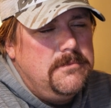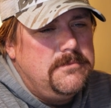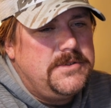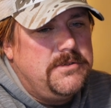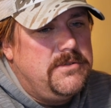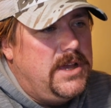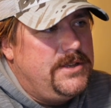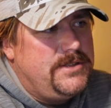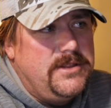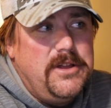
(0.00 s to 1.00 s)
So
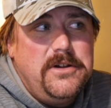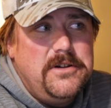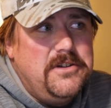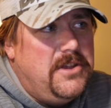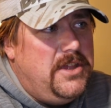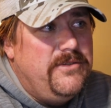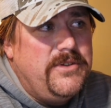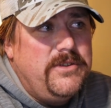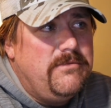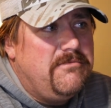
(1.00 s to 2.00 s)
nice, long,
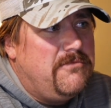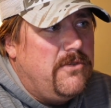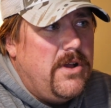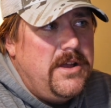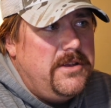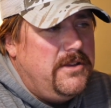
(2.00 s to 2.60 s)
even run.